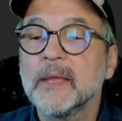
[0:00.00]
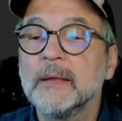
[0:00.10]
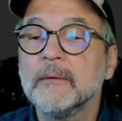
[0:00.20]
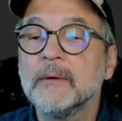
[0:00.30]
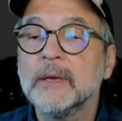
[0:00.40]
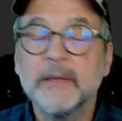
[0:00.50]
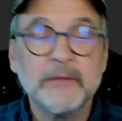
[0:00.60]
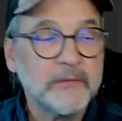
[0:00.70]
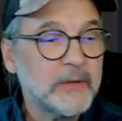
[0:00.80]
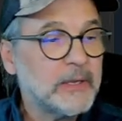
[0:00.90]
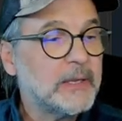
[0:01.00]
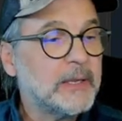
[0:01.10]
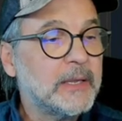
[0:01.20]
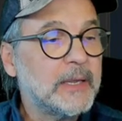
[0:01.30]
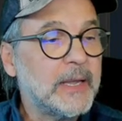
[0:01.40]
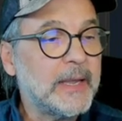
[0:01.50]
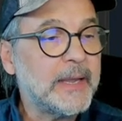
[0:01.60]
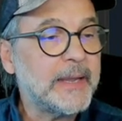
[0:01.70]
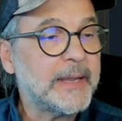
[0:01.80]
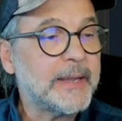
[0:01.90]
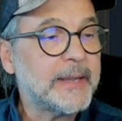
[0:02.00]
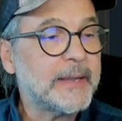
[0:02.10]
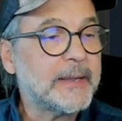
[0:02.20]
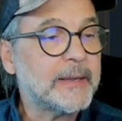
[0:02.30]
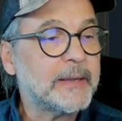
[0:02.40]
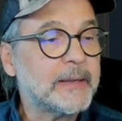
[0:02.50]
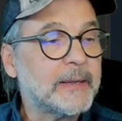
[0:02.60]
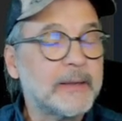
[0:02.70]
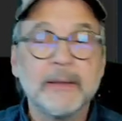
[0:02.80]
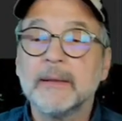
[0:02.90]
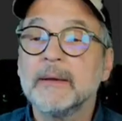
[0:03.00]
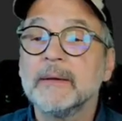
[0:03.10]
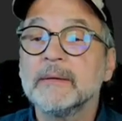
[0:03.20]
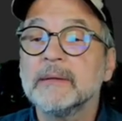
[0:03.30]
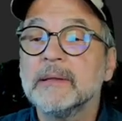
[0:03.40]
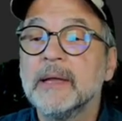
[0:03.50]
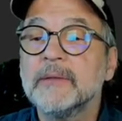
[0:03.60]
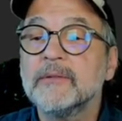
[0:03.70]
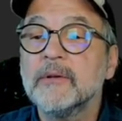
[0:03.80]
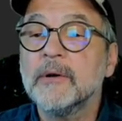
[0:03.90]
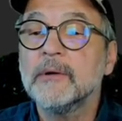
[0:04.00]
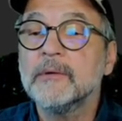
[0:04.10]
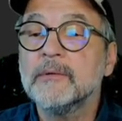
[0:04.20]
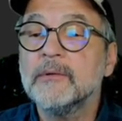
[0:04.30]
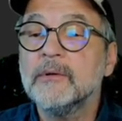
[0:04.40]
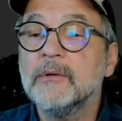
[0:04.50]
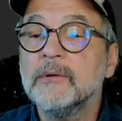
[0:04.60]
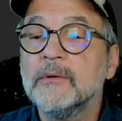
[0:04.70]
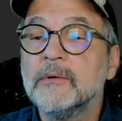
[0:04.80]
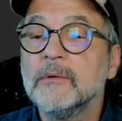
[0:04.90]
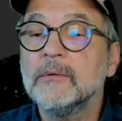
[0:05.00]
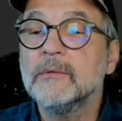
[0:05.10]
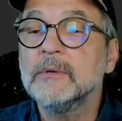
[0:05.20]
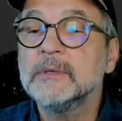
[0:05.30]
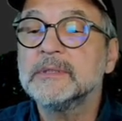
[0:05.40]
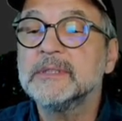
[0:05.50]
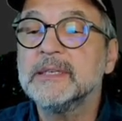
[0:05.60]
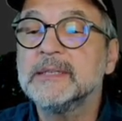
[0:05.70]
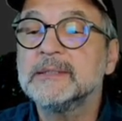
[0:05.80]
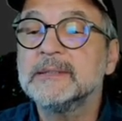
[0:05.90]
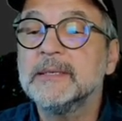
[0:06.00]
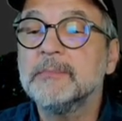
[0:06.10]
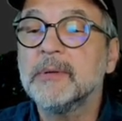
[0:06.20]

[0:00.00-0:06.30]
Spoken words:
Here it is. And let's go to C and C++.